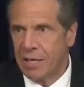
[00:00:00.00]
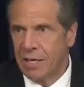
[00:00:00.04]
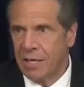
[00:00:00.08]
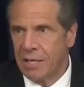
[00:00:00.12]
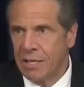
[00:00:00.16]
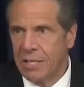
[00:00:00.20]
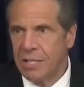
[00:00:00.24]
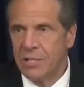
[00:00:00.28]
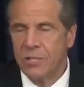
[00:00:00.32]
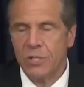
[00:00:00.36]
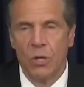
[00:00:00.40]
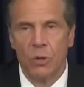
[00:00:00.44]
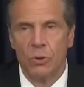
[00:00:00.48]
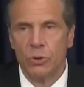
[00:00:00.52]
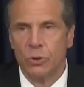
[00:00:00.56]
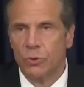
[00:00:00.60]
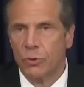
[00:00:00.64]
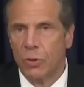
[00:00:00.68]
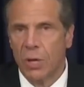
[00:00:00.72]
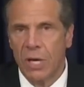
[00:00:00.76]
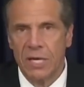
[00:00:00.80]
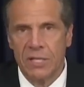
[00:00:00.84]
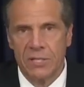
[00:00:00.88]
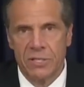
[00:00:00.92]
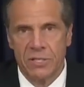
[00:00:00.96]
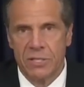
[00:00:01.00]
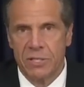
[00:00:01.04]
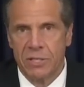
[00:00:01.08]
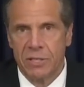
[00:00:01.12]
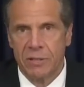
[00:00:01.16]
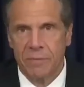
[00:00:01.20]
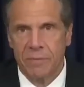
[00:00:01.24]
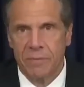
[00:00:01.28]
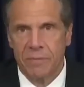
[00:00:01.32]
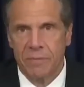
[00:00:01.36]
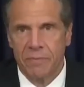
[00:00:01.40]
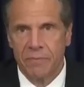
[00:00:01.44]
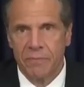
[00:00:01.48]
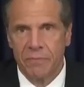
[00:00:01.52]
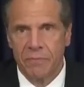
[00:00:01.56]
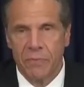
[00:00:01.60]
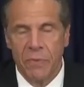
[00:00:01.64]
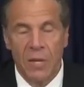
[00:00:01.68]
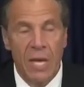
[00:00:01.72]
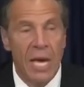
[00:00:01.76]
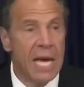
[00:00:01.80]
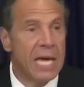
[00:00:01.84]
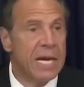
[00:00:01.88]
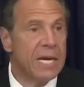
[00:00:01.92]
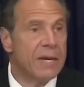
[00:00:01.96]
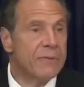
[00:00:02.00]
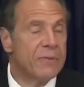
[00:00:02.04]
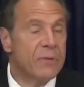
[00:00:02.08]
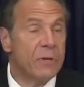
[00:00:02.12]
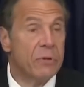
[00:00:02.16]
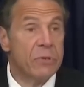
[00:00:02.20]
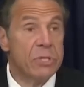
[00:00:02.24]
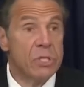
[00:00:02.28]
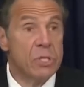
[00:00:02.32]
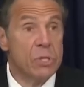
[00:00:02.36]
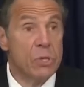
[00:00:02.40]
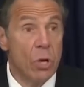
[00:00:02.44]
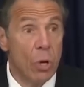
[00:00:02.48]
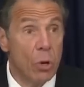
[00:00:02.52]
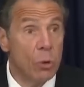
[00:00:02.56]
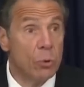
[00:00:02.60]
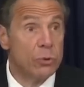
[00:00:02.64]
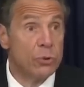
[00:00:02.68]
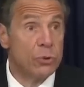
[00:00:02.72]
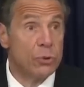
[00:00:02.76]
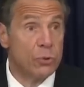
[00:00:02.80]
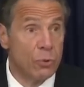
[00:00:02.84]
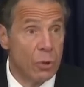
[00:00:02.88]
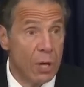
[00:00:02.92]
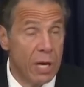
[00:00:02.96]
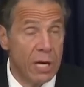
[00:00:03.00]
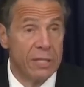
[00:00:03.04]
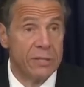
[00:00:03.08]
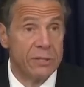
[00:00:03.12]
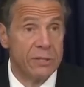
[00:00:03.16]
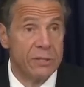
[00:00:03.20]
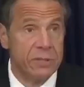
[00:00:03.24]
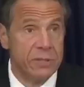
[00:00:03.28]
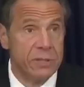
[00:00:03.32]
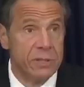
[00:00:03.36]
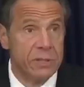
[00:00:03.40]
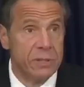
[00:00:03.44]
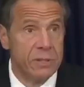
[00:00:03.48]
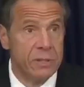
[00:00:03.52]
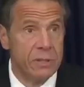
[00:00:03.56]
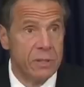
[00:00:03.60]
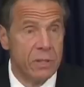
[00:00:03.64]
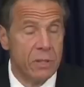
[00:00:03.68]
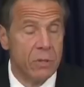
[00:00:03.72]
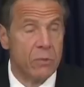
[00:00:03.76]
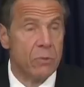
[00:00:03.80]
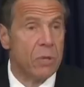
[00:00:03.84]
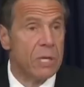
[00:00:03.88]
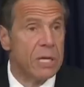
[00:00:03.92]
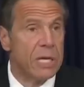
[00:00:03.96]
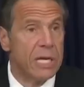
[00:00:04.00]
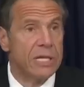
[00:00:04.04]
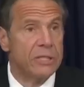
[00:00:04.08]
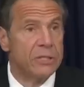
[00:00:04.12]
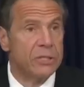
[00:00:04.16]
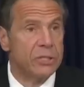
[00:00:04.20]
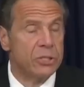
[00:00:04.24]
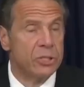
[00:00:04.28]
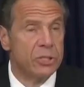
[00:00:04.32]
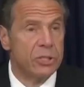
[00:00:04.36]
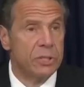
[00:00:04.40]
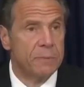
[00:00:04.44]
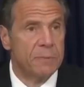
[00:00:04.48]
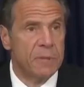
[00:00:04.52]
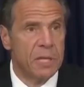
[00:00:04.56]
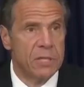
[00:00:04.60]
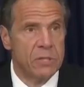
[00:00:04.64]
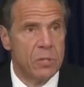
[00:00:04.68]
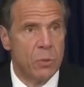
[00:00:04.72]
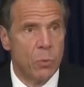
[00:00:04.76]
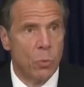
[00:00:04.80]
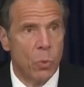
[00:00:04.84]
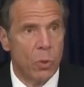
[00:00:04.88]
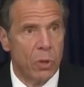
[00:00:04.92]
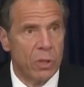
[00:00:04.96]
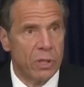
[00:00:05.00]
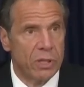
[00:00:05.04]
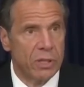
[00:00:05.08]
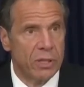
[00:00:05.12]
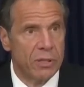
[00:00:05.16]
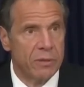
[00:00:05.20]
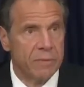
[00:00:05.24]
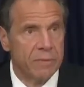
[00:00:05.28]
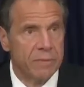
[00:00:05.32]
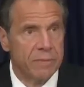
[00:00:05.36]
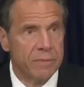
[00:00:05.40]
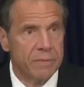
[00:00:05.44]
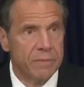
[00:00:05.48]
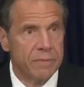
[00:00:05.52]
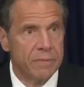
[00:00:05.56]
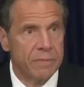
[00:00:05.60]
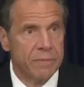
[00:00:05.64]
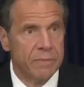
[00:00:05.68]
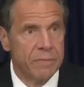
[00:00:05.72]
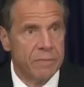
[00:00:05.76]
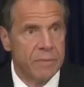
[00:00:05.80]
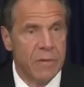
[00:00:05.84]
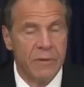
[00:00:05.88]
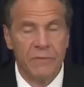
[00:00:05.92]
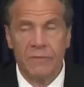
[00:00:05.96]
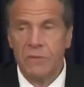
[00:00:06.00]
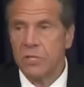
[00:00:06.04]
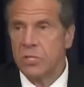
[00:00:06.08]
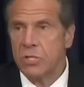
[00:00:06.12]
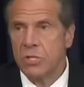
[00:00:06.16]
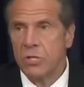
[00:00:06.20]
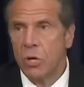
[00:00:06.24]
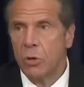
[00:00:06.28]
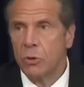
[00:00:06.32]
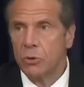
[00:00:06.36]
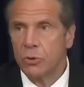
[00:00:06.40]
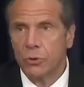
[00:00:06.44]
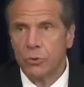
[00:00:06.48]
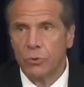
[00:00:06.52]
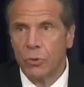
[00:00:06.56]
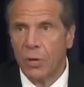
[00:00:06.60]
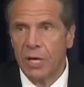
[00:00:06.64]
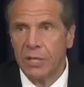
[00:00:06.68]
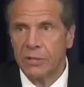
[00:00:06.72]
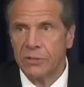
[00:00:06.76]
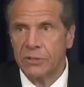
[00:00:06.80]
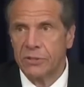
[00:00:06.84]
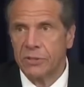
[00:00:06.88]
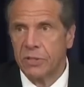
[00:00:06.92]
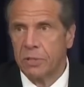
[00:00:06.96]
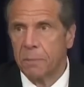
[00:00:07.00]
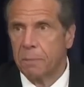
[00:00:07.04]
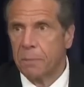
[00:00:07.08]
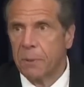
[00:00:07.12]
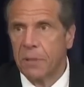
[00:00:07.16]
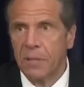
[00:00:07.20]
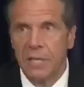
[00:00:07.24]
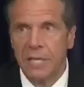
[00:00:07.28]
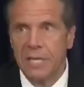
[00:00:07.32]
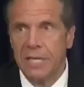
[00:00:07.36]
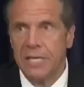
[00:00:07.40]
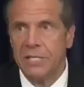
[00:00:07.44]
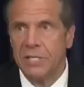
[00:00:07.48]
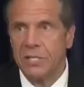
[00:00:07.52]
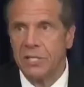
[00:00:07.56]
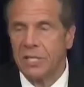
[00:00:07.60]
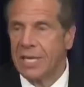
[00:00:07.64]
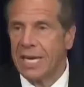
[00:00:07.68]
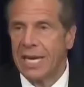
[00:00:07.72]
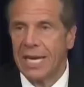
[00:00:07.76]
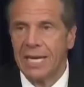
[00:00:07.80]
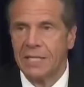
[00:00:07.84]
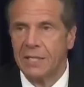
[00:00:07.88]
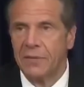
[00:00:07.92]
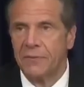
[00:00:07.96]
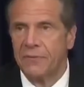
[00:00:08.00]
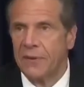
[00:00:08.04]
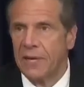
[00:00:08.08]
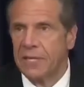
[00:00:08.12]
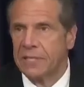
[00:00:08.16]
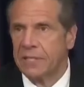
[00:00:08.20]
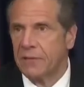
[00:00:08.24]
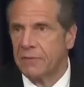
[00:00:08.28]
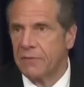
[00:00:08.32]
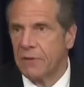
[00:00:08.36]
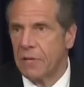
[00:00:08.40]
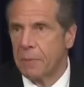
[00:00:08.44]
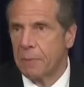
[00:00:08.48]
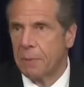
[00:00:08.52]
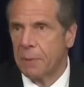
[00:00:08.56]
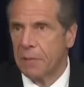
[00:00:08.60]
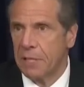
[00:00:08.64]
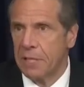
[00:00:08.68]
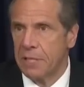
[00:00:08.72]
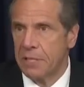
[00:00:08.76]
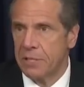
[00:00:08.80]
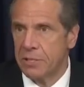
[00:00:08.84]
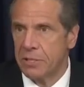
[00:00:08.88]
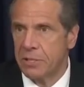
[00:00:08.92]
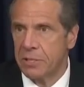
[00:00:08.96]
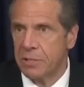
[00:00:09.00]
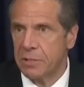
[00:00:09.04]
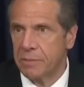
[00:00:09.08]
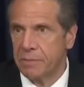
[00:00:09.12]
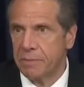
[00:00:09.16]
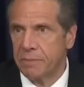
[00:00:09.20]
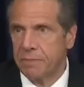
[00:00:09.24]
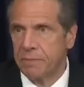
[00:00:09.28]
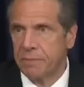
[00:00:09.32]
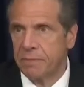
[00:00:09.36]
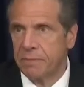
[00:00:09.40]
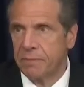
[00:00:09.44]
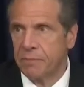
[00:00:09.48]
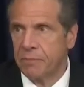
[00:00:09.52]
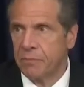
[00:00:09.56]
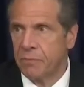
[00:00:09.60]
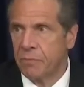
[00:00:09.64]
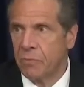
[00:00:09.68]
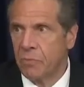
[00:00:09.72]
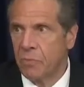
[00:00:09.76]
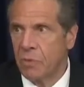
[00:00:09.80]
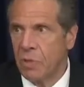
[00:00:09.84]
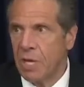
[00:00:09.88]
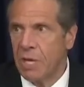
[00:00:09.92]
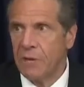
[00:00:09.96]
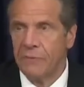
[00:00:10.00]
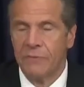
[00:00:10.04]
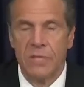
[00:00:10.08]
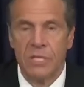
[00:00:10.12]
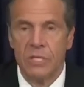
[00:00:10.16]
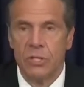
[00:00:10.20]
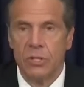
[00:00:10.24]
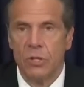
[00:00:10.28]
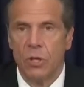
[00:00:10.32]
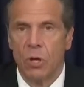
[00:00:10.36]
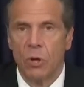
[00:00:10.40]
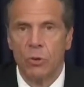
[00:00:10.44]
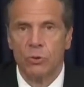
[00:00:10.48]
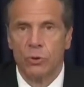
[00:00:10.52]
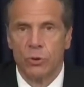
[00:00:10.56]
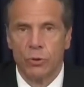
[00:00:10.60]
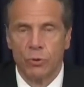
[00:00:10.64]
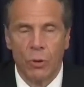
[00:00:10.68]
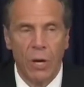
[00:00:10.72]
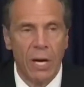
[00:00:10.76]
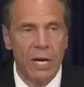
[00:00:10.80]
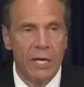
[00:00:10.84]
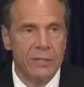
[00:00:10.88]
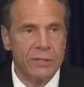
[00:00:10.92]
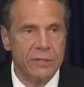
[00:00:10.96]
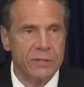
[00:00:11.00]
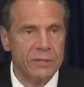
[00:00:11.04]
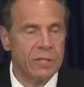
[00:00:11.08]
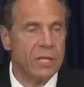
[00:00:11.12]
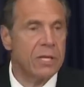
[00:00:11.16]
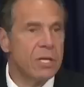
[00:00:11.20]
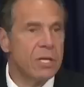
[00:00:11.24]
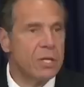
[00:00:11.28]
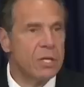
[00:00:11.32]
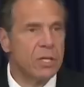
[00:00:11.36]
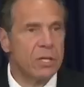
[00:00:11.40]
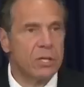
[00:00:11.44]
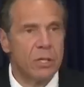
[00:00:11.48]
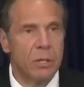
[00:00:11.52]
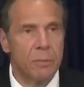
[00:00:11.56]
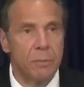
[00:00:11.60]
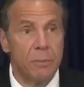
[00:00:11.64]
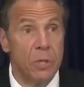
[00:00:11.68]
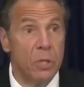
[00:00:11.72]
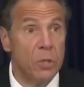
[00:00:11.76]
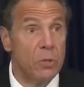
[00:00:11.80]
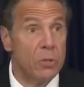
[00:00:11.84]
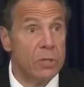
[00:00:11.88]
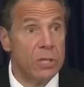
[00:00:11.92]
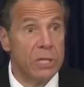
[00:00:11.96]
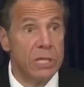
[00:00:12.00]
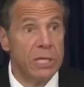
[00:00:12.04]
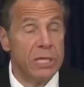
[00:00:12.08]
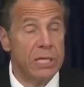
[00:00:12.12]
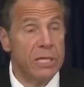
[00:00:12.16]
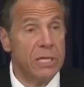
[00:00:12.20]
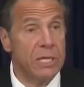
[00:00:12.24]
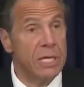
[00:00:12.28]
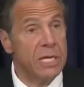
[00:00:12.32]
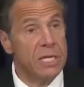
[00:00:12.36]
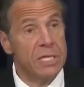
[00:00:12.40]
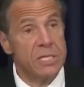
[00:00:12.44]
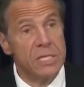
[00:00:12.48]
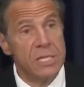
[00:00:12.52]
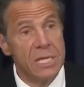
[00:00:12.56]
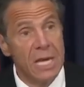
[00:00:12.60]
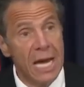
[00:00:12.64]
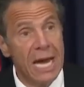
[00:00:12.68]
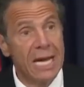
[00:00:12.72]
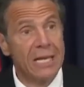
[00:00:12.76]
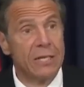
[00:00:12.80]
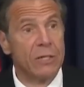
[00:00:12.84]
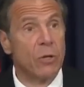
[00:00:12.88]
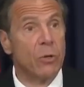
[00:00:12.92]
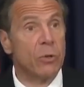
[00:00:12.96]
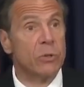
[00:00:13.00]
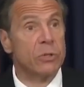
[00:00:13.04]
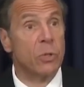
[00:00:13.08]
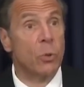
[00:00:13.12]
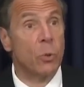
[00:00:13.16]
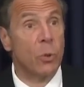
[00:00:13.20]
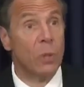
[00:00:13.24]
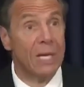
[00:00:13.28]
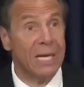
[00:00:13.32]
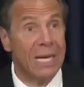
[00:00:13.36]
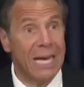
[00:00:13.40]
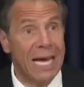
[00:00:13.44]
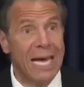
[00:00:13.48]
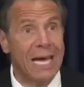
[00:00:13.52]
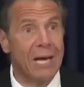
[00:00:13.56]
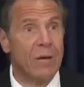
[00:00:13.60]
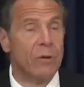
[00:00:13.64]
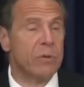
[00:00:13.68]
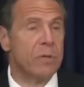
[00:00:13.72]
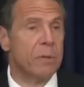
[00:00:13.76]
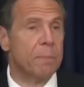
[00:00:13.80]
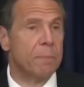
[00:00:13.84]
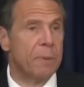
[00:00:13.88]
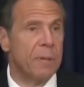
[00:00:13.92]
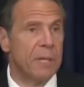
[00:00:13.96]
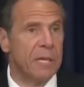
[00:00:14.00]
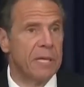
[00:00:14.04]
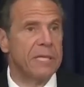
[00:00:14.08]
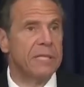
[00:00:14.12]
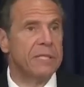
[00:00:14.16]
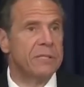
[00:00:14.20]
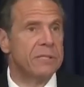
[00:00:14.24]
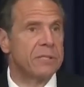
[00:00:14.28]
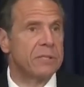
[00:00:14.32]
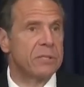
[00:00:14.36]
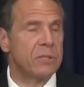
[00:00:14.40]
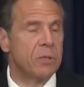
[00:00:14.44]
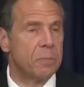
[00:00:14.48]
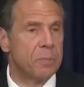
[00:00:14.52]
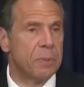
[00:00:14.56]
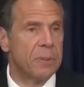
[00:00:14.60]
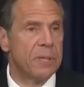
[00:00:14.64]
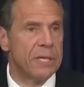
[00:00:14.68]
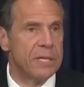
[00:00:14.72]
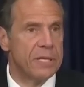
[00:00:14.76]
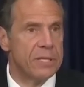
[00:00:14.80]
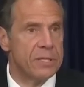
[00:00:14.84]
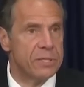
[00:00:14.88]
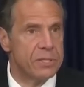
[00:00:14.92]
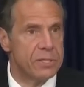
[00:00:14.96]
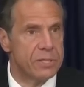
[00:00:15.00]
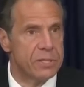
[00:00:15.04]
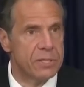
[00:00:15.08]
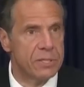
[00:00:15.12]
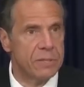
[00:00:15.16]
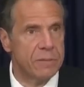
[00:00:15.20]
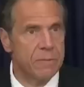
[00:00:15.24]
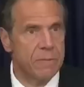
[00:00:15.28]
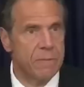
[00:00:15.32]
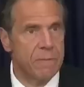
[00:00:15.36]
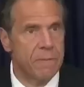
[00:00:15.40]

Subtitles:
There's no trust. And if there is no trust, the relationship doesn't work. If there's no trust, the police can't effectively police. If there's no trust, the community is not going to allow the police to police.